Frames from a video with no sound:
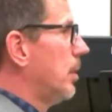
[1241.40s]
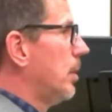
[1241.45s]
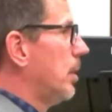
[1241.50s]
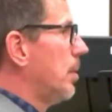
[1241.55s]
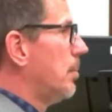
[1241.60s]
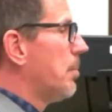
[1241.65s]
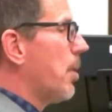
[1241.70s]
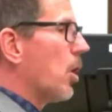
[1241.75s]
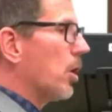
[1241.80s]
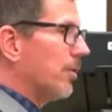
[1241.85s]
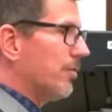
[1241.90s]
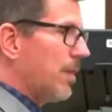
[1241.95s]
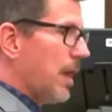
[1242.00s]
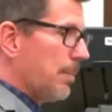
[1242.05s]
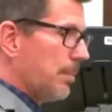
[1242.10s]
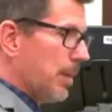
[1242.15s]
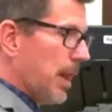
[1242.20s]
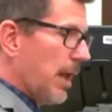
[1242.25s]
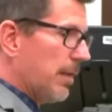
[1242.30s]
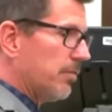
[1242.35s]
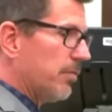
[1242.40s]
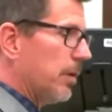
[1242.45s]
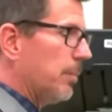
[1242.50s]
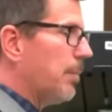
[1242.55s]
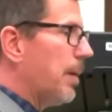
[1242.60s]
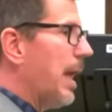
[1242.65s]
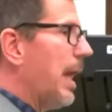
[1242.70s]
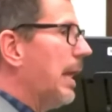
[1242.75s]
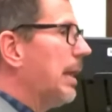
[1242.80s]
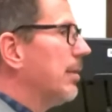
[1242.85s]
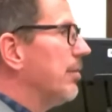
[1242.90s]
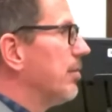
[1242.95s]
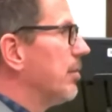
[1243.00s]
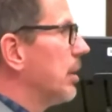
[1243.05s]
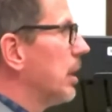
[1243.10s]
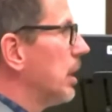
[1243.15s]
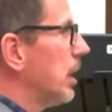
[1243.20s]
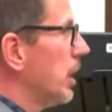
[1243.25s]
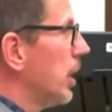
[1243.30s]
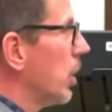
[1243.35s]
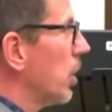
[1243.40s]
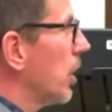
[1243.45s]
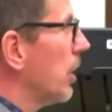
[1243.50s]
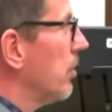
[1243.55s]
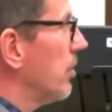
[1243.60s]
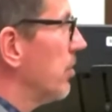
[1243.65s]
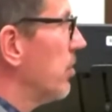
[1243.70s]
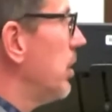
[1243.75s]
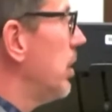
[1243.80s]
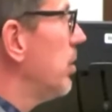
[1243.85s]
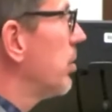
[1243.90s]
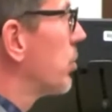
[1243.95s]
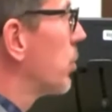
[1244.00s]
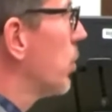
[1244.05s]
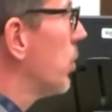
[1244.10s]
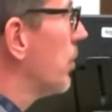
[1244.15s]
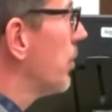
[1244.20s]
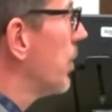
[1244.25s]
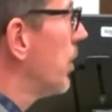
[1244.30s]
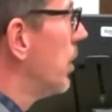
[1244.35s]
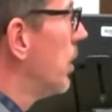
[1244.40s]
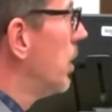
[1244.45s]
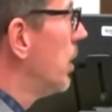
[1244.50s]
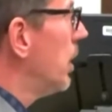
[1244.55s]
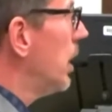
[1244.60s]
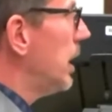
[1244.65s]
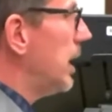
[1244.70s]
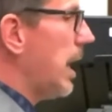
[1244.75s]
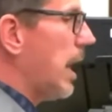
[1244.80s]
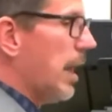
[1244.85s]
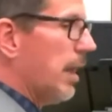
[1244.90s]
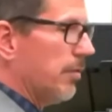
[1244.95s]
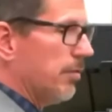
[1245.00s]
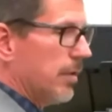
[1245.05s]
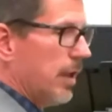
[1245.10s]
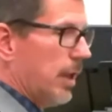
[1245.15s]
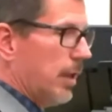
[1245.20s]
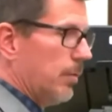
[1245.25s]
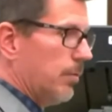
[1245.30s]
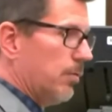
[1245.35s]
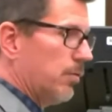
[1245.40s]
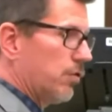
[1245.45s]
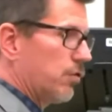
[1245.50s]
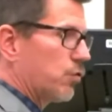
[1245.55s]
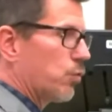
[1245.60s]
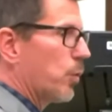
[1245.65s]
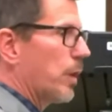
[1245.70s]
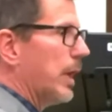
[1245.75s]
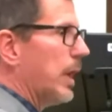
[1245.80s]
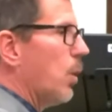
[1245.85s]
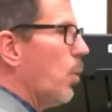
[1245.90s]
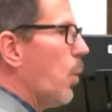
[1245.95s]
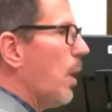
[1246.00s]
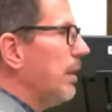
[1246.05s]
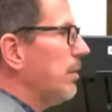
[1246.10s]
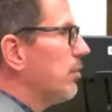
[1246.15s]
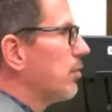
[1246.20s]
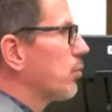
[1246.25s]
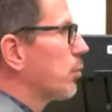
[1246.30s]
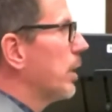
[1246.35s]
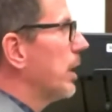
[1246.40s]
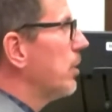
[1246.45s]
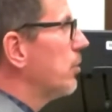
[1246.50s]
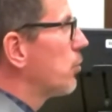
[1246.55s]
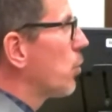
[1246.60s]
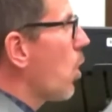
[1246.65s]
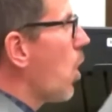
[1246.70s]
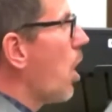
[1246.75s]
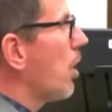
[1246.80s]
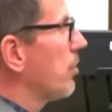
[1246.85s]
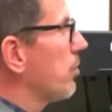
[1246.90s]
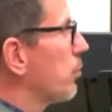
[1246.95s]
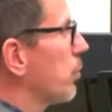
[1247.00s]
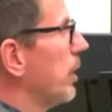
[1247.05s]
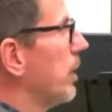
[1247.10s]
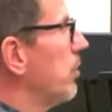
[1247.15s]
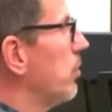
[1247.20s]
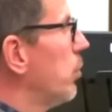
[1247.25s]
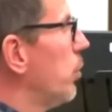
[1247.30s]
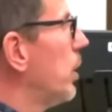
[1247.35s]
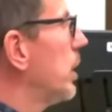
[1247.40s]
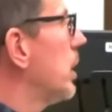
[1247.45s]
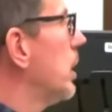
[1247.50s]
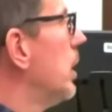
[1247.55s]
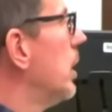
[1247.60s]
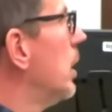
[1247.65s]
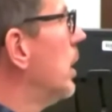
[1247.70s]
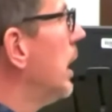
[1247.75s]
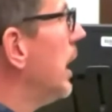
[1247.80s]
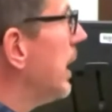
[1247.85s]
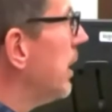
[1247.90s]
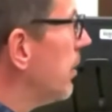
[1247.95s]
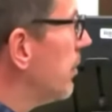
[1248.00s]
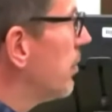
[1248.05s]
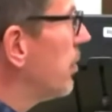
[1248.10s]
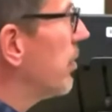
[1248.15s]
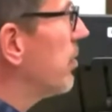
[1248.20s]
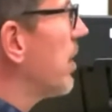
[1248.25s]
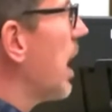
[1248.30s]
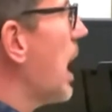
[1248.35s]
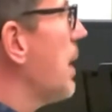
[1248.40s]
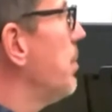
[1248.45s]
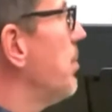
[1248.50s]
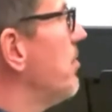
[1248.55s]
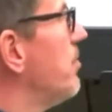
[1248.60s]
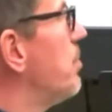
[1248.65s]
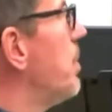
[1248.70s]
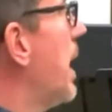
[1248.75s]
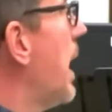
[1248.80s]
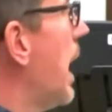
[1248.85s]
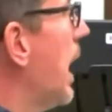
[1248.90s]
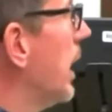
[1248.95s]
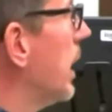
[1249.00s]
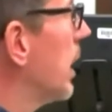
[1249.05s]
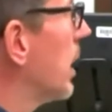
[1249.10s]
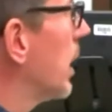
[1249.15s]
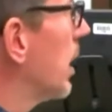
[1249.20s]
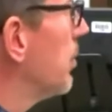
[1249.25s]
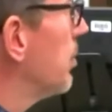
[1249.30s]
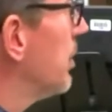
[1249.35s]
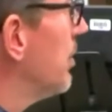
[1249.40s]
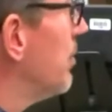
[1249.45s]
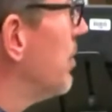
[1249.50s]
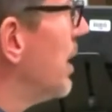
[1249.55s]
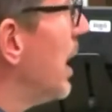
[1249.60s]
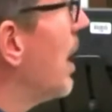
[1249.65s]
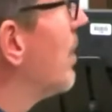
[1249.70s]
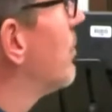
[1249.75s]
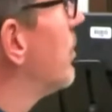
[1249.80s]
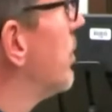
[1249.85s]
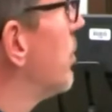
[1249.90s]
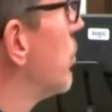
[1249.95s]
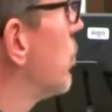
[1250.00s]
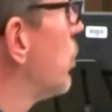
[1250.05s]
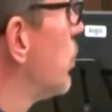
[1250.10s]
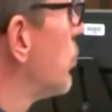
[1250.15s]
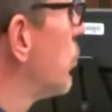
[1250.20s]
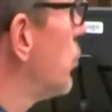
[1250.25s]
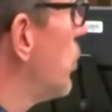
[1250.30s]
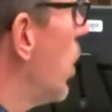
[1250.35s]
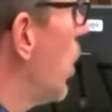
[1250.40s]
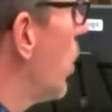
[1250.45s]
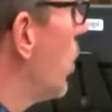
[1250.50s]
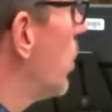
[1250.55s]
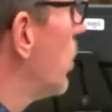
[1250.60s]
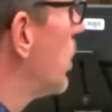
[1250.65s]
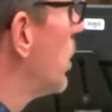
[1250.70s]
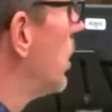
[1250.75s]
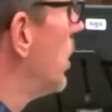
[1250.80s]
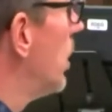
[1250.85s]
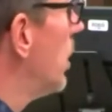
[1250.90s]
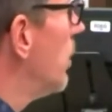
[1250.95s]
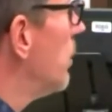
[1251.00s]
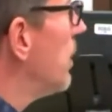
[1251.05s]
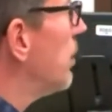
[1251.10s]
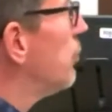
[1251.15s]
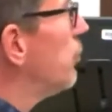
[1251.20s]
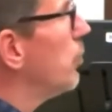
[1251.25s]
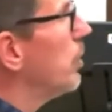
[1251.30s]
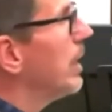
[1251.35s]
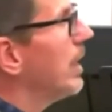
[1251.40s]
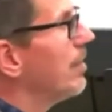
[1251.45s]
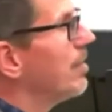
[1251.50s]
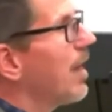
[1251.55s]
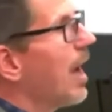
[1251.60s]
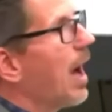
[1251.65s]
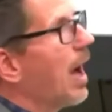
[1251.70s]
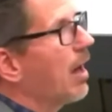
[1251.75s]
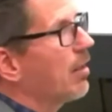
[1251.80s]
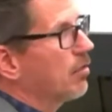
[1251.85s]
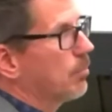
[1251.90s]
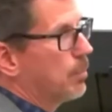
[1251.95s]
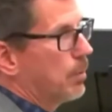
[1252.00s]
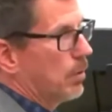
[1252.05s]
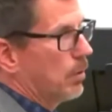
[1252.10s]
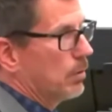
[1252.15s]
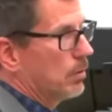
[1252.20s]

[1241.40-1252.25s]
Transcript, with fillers: Part of that plastic bag is clear and see-through. It has a string, white string, drawstring to it. It is the type of bag, I believe the evidence will show, that you get at the hospital